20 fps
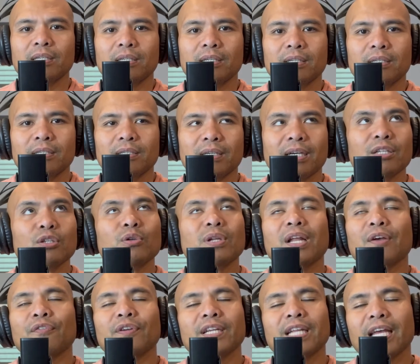I do it
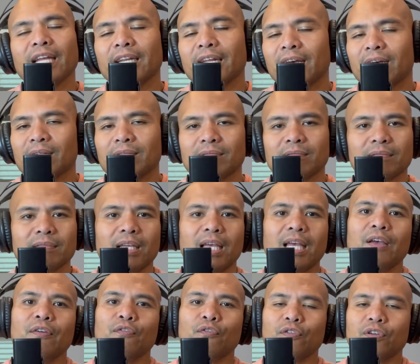every day now.
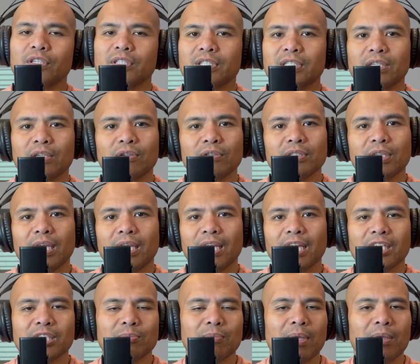Every single day
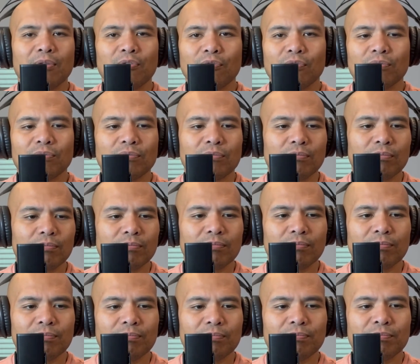has my
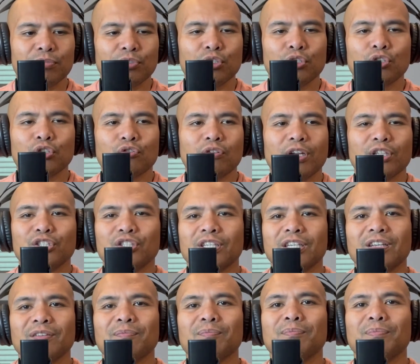
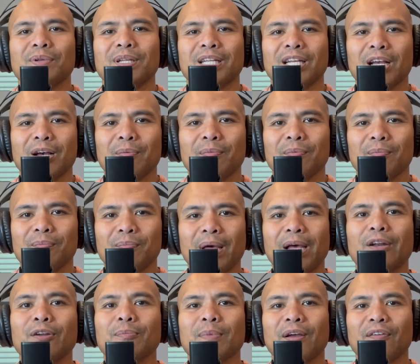stretching become better,
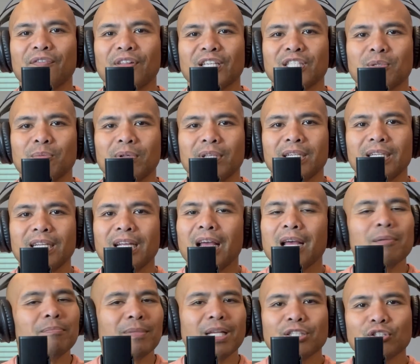my flexibility?
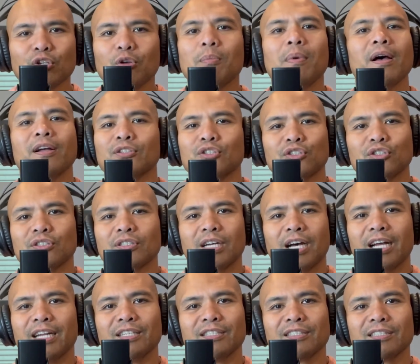Not so much,
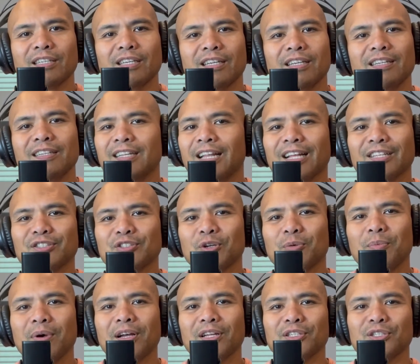honestly. Not so
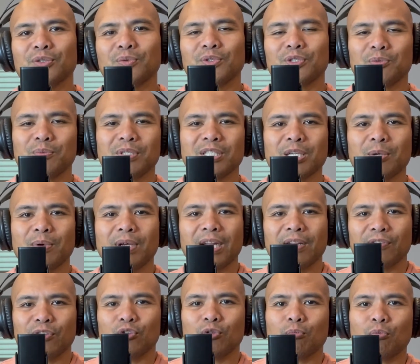much, which means I might have to
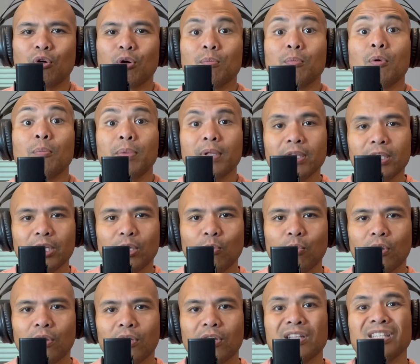do more mobility
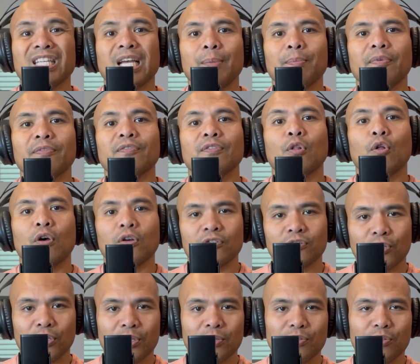work on top of long
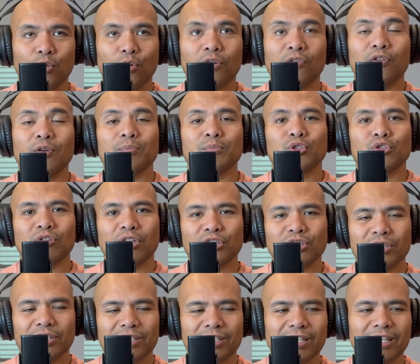long form
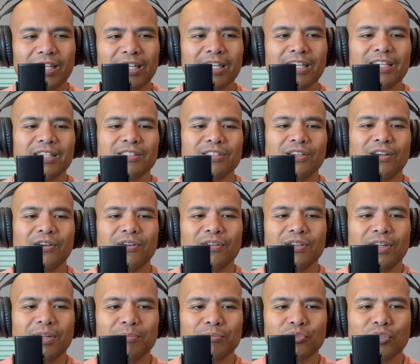stretching. So, you know,
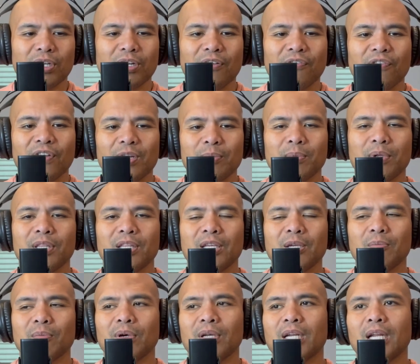I'm trying to find my thing,
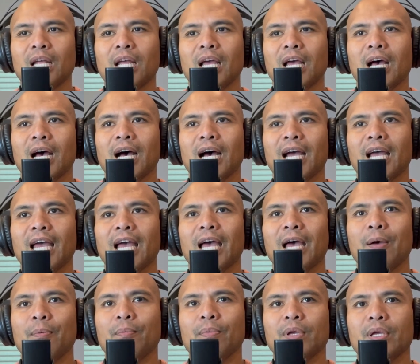but I
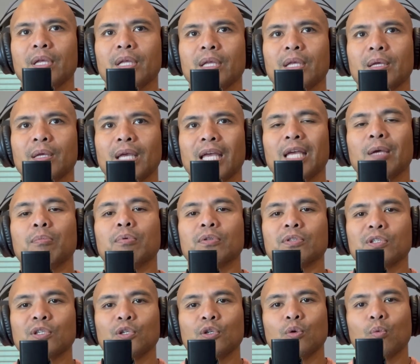am able
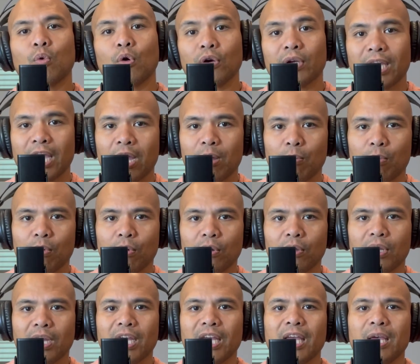to work out more.
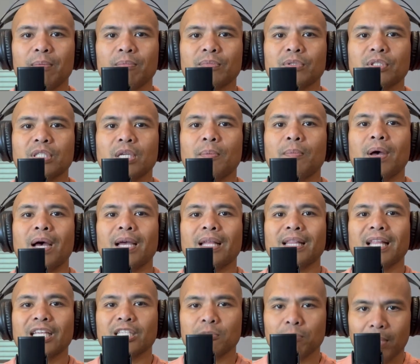I am semi
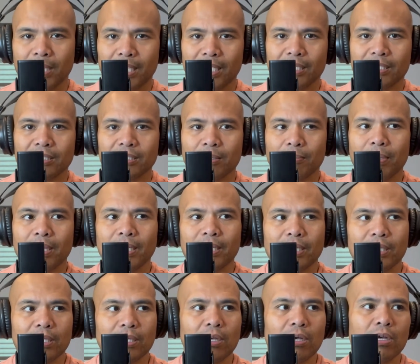less pain
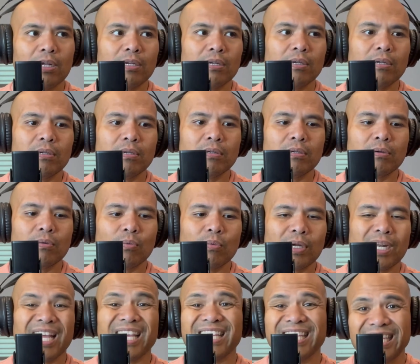depending on what
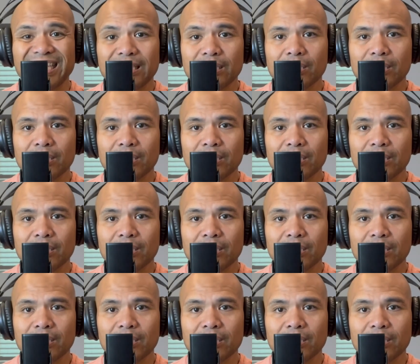I eat.